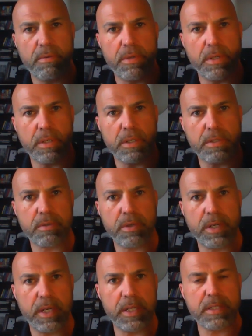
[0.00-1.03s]

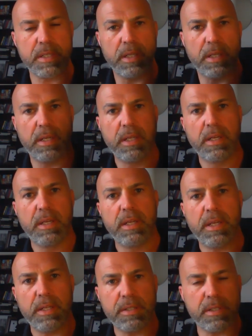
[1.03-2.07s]
excrete insulin.
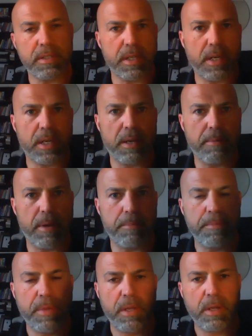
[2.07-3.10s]
Insulin's going to come
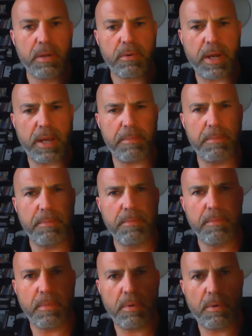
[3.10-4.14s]
up, grab
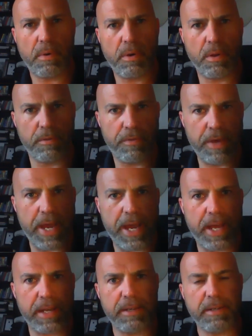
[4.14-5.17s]
all the
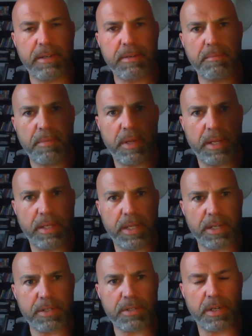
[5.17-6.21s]
fat and the
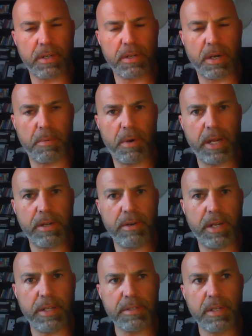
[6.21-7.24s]
extra
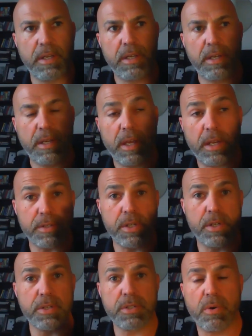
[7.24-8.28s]
carbohydrates, and is
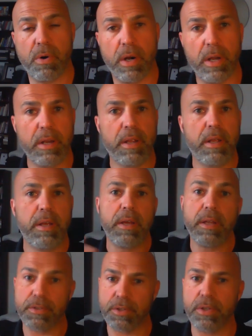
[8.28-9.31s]
going to store it.
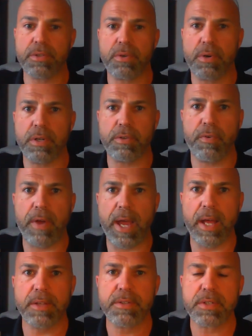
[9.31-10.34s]
It's going to store it as
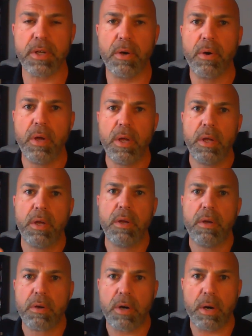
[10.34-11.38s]
fat. So
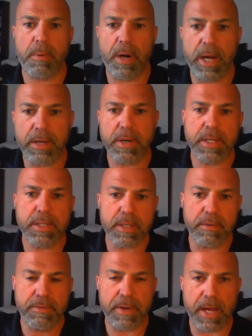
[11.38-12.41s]
carbohydrates
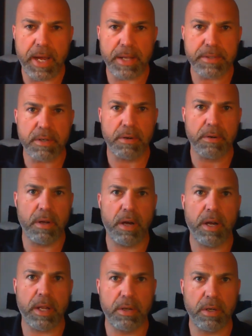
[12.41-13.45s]
and fats are
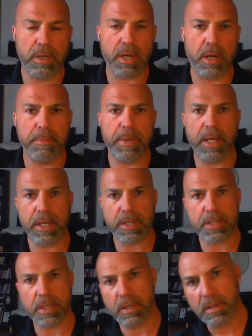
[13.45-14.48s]
not a good
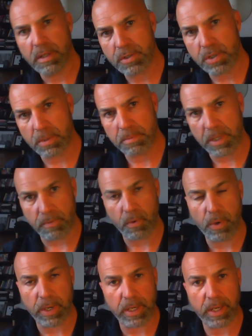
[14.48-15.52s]
combination. Should be
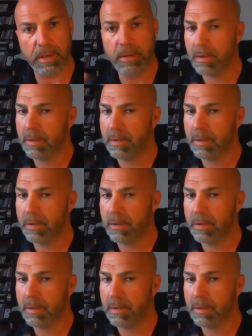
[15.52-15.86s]
avoided